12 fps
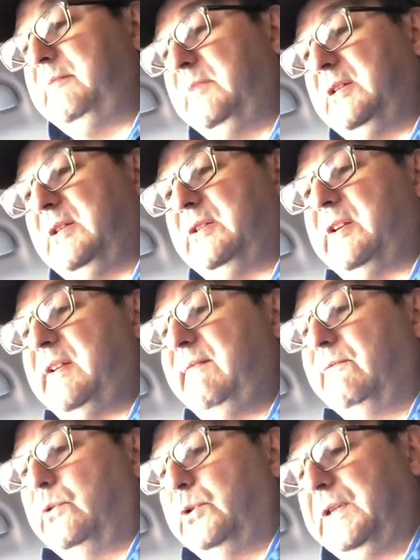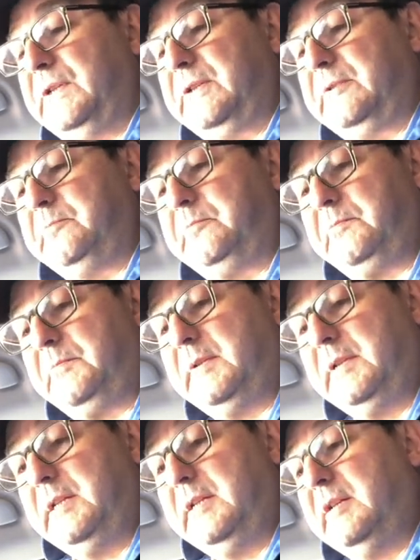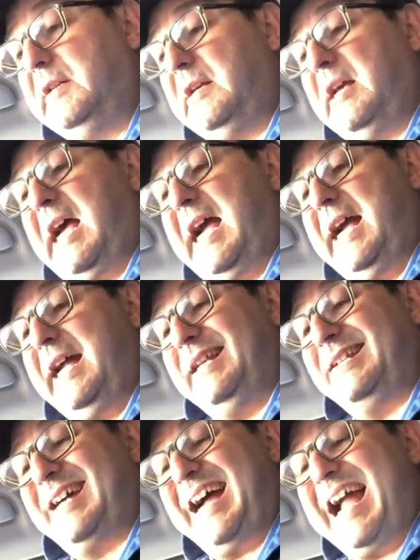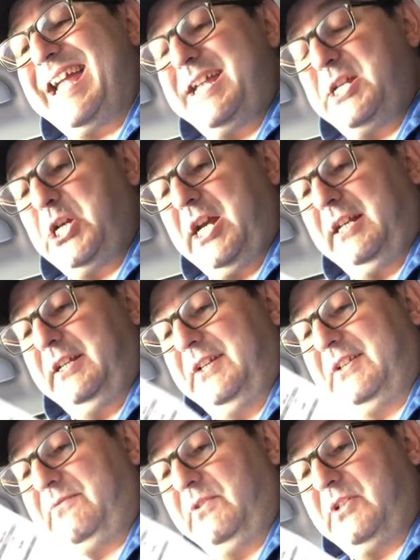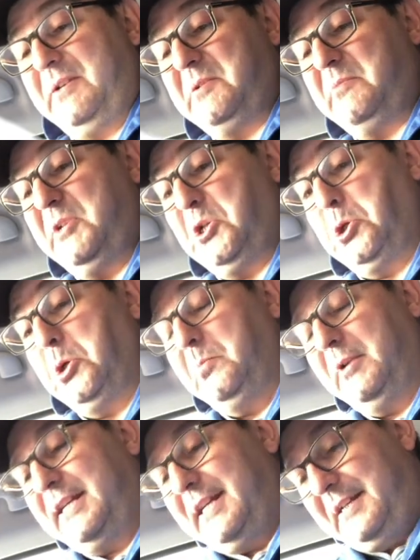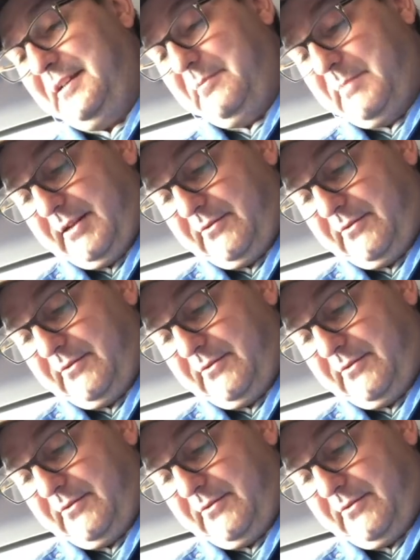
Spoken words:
this is an invoice and a checklist that seems to be duplicated about